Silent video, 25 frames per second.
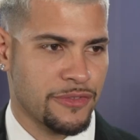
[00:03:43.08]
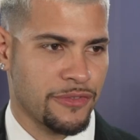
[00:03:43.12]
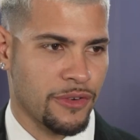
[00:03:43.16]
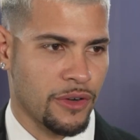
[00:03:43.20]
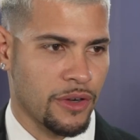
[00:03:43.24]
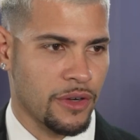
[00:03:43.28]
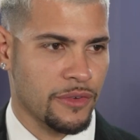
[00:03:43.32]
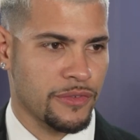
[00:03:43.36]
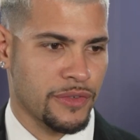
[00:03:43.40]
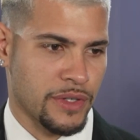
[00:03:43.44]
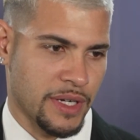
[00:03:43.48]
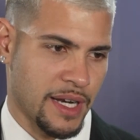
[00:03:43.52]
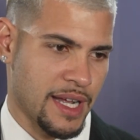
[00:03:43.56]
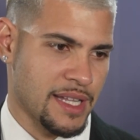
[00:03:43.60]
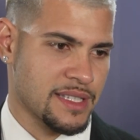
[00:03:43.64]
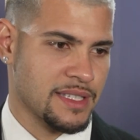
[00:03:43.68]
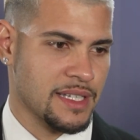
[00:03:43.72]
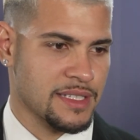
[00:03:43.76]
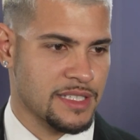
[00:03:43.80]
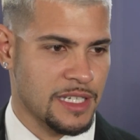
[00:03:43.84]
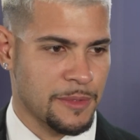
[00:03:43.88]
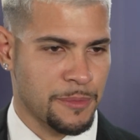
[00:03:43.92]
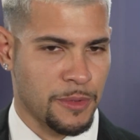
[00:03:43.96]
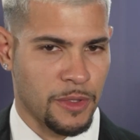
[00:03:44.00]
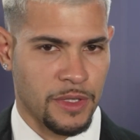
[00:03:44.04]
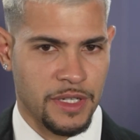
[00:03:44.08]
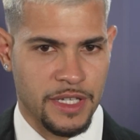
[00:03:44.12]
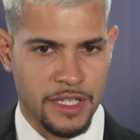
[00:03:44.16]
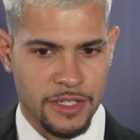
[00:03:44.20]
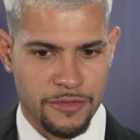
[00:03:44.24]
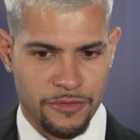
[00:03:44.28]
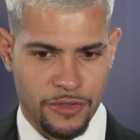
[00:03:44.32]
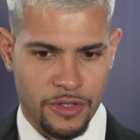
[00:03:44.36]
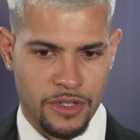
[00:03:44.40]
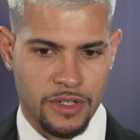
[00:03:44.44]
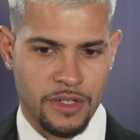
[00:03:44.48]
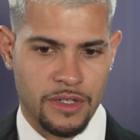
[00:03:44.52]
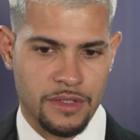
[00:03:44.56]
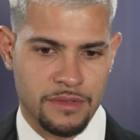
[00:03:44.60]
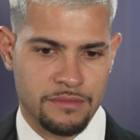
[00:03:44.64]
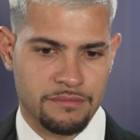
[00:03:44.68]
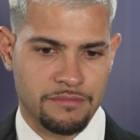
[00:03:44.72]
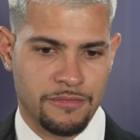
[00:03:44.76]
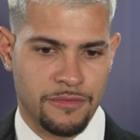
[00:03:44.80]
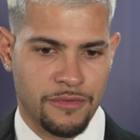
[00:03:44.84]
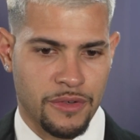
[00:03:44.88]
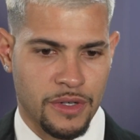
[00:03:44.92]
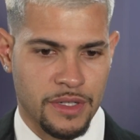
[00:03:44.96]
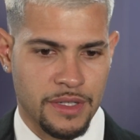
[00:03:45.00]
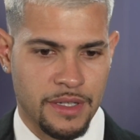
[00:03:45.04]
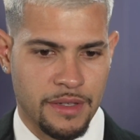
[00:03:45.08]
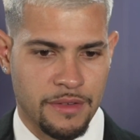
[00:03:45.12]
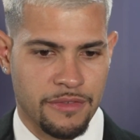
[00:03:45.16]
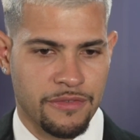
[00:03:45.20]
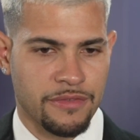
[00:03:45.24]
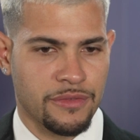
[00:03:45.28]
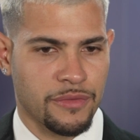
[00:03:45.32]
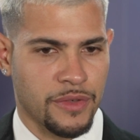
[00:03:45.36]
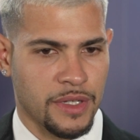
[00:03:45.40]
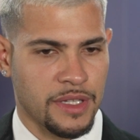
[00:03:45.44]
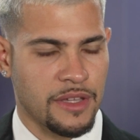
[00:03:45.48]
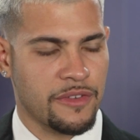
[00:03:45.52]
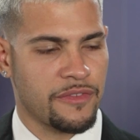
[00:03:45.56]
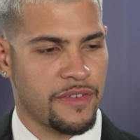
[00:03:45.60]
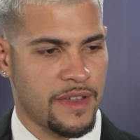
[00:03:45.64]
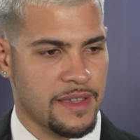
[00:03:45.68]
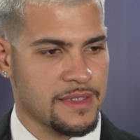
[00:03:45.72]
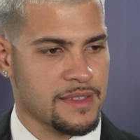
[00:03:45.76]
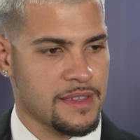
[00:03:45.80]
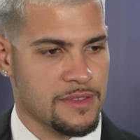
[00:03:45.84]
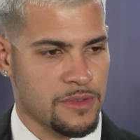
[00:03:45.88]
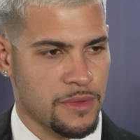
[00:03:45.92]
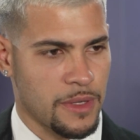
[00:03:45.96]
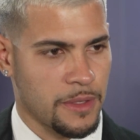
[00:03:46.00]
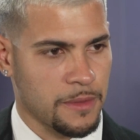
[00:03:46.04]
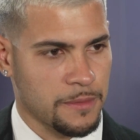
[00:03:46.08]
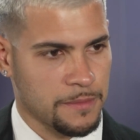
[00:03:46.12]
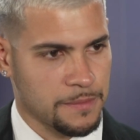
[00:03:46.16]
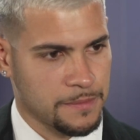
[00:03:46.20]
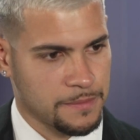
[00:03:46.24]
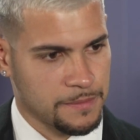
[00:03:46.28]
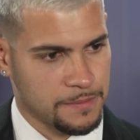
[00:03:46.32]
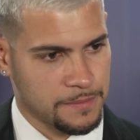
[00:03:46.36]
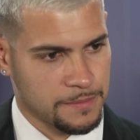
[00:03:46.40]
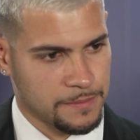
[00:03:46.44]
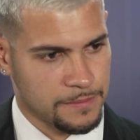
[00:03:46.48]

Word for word: for get the Champions League for the fans as well.